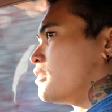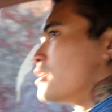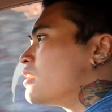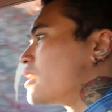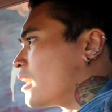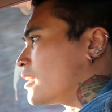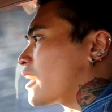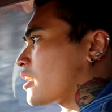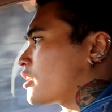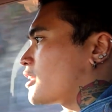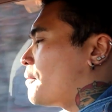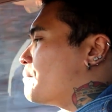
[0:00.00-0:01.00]
yeah, like
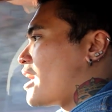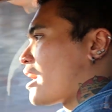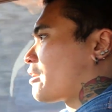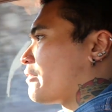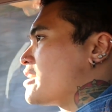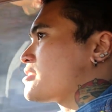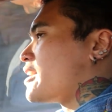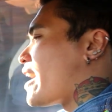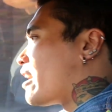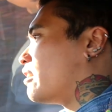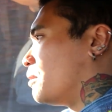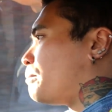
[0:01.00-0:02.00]
the Miata race, the
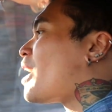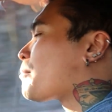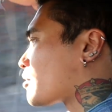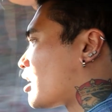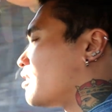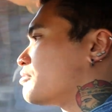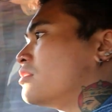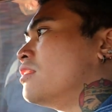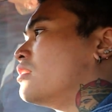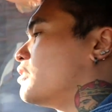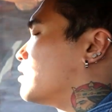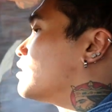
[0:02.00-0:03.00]
arrow popped off.
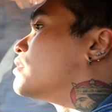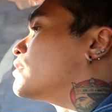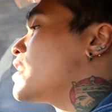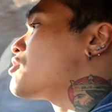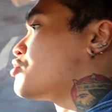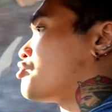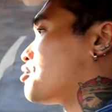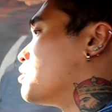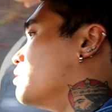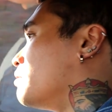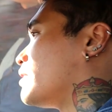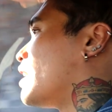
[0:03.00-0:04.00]
That's
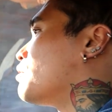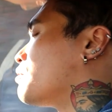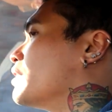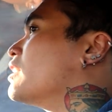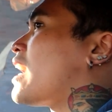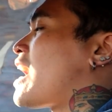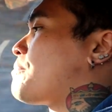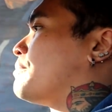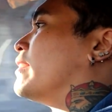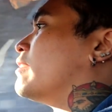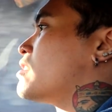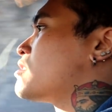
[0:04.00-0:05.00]
true. That would really
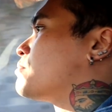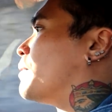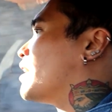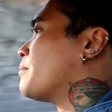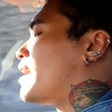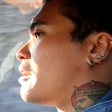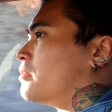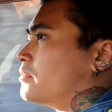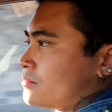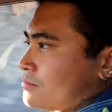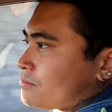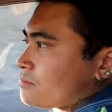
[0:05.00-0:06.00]
happen. Spun him out.
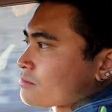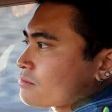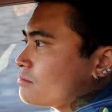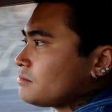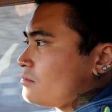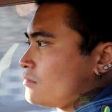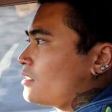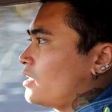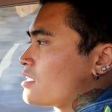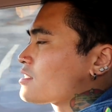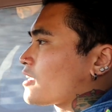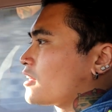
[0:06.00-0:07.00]

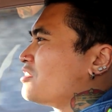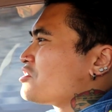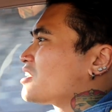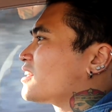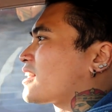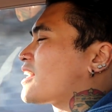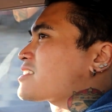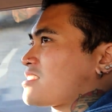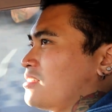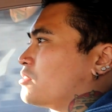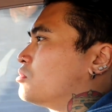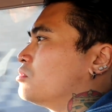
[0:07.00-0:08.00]
It's like little shit like that's
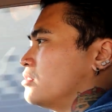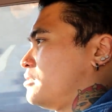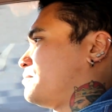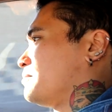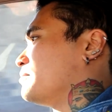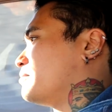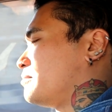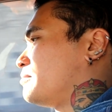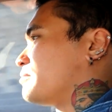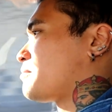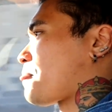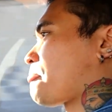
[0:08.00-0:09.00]
hella cool. Now if you
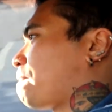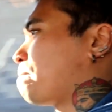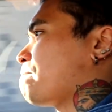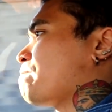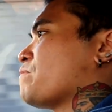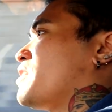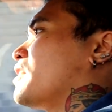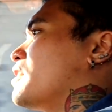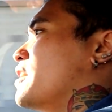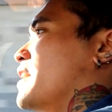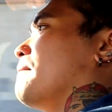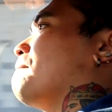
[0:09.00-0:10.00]
want to get into
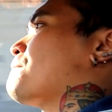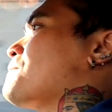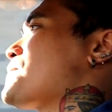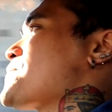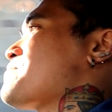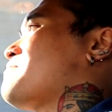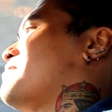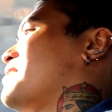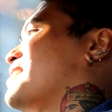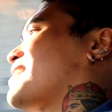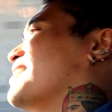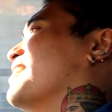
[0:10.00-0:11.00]
crashes,
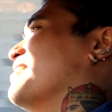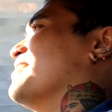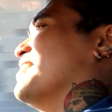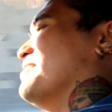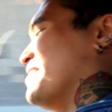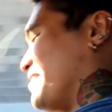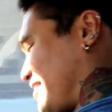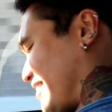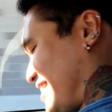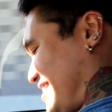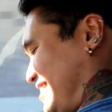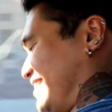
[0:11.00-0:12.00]

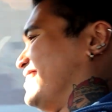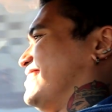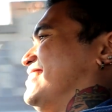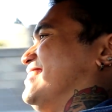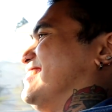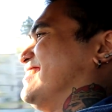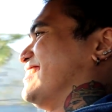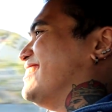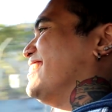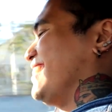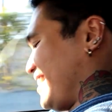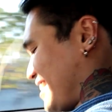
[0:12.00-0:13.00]
and go like
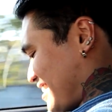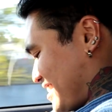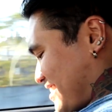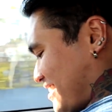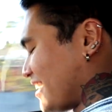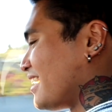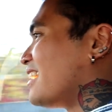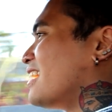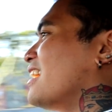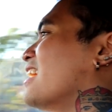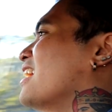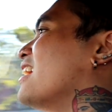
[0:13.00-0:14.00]
high speed racing on the
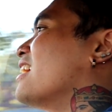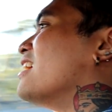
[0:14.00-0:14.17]
highway,